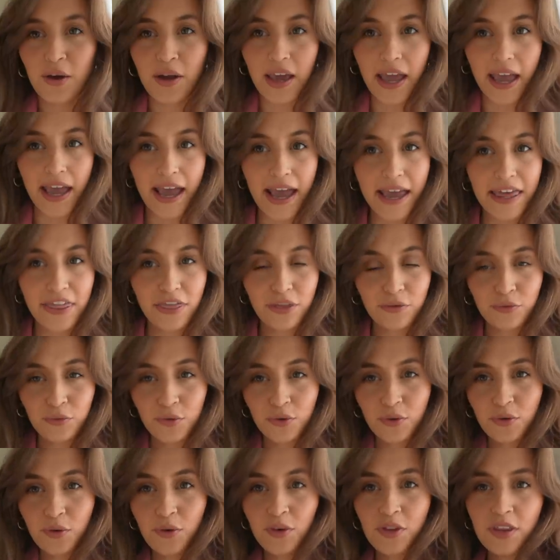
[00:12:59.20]
Okay, I
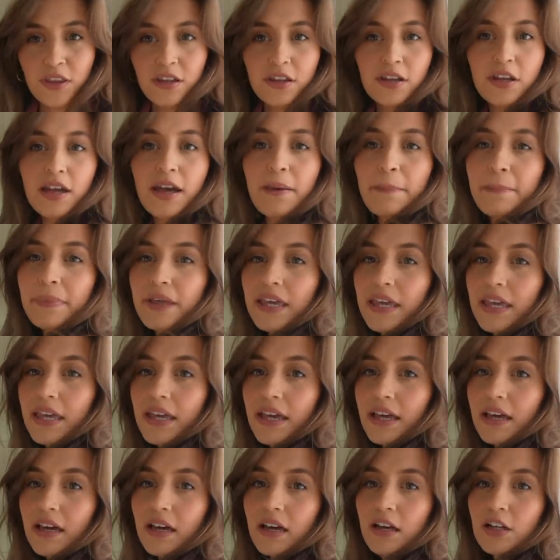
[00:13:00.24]
threw the
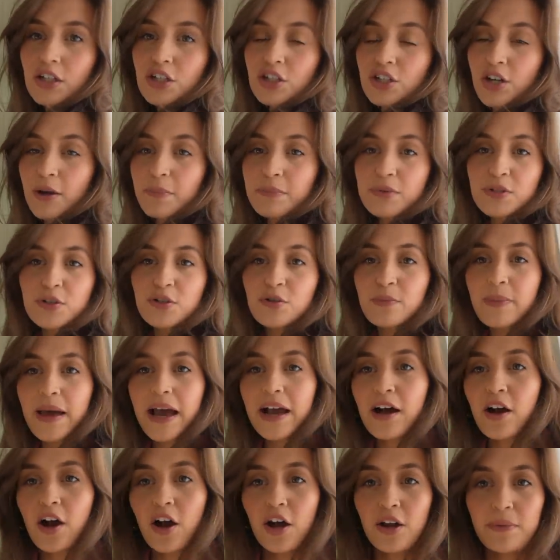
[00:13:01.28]
pink jumpsuit
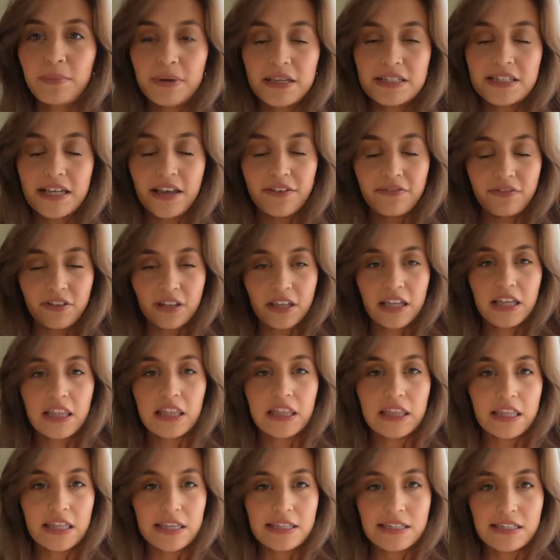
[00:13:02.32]
back on because I feel
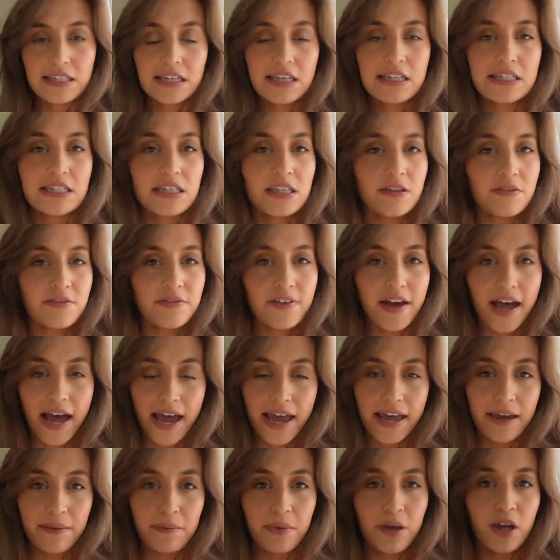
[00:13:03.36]
like this is the
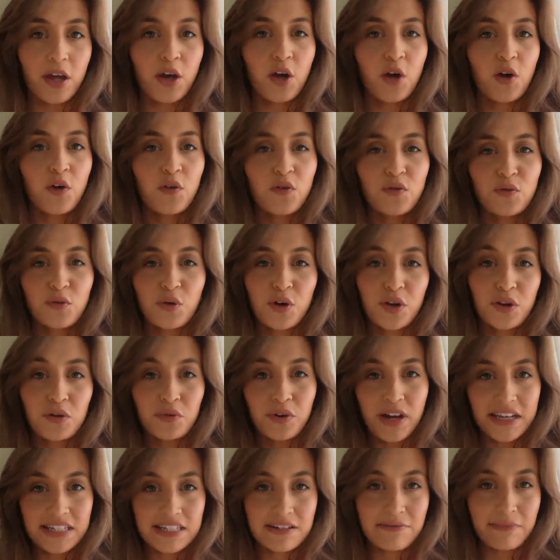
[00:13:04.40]
vibe for the
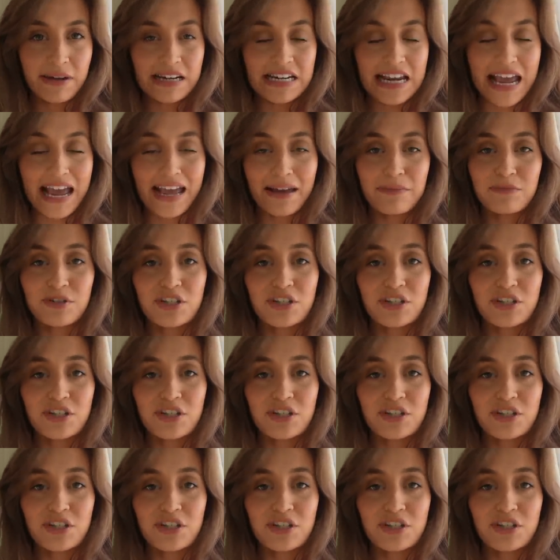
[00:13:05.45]
rest of my day. I'm